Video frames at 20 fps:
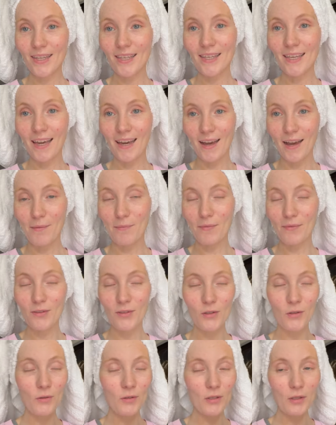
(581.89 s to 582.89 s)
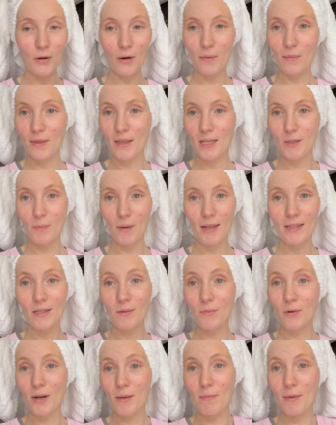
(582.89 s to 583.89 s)
yeah, I'm so sorry about this, but I
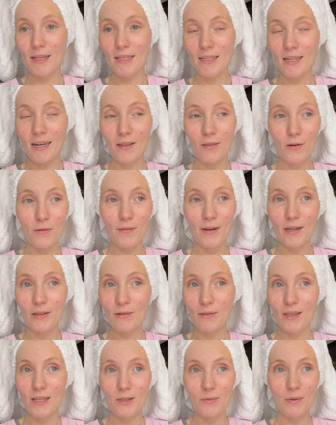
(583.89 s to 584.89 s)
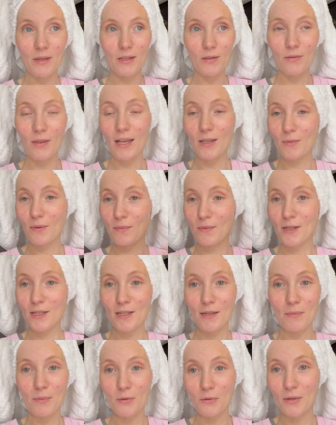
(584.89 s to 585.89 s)
didn't want to miss another video this week, so that's why I'm just
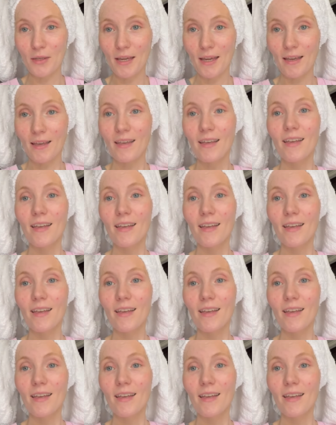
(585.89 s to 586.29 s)
uploading it.